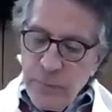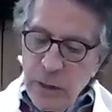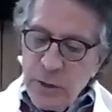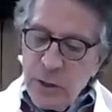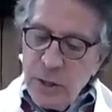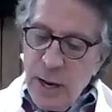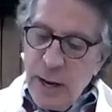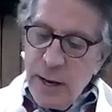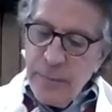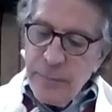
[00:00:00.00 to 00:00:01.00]
And
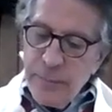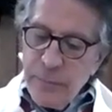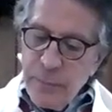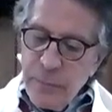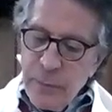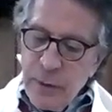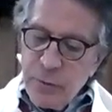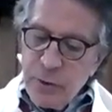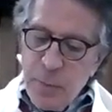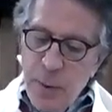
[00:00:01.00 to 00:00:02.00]
today, in
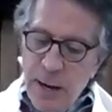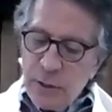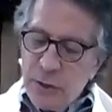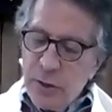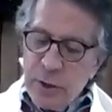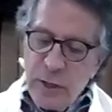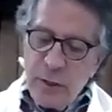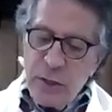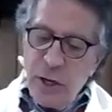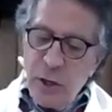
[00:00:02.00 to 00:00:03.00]
response to the
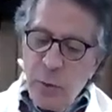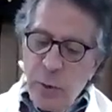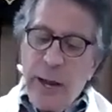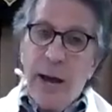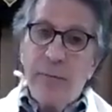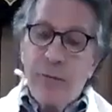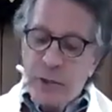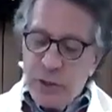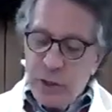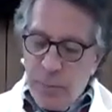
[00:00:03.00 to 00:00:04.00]
continuing
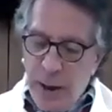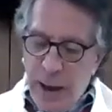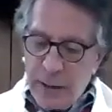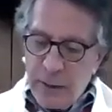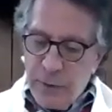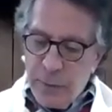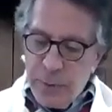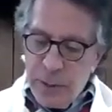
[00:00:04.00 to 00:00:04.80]
adverse impact of the